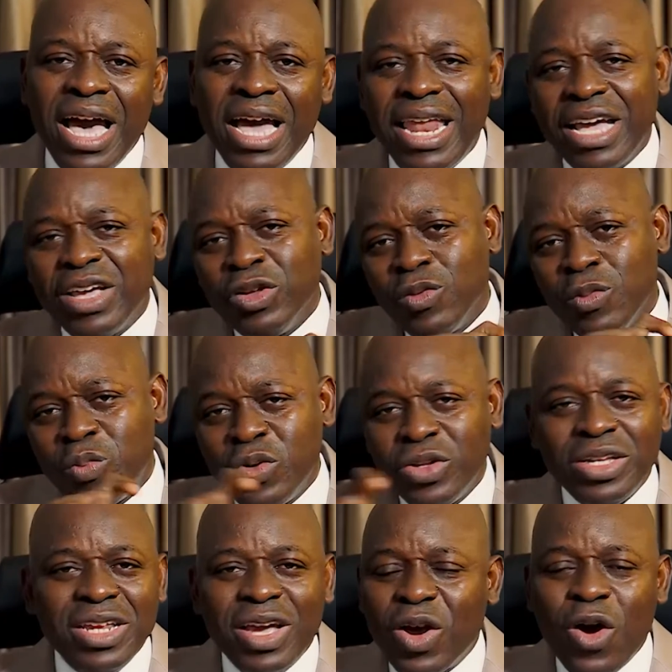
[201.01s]
I like you to
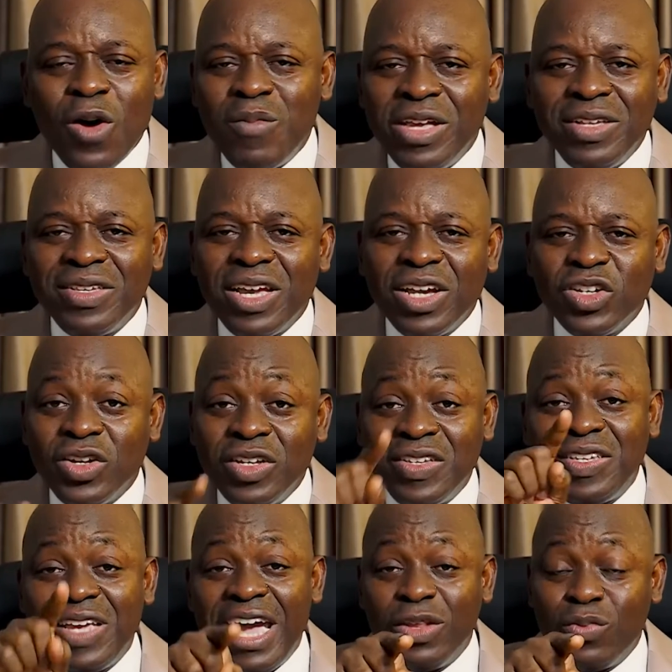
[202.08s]
put in the comment section,
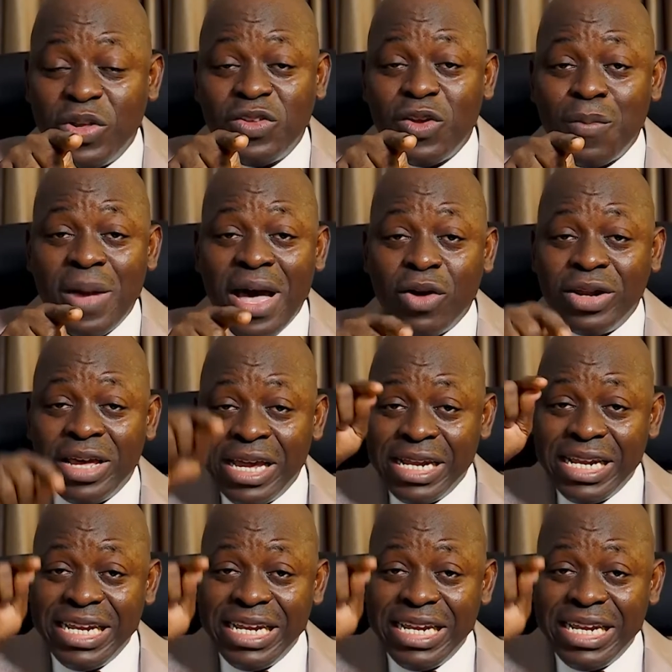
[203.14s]
say it with your mouth.